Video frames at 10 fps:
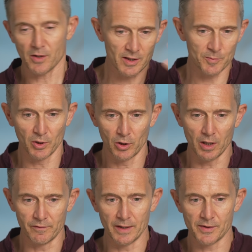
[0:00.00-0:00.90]
So Explorer,
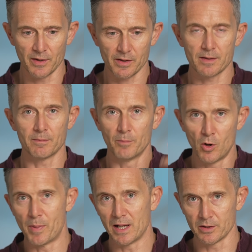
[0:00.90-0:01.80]
Aventus,
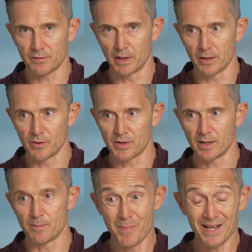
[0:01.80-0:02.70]
more balanced
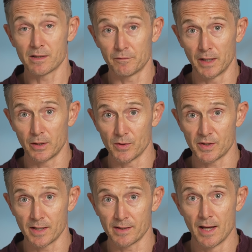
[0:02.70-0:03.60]
fragrances, better
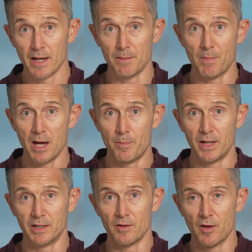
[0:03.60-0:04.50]
fragrances in my
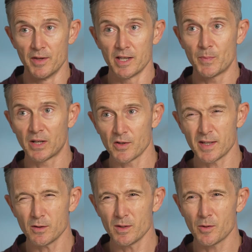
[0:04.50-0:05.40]
opinion than this because
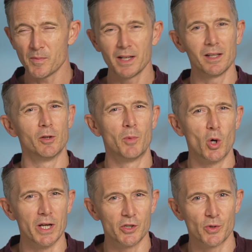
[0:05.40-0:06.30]
they're doing something a little
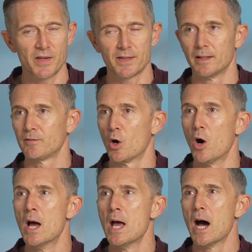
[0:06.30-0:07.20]
more interesting. They've
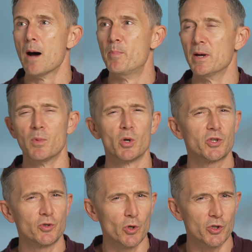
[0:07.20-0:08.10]
got a bit more
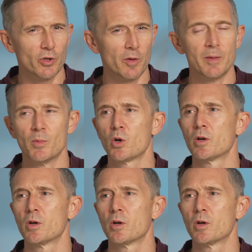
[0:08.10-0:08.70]
structure, a bit more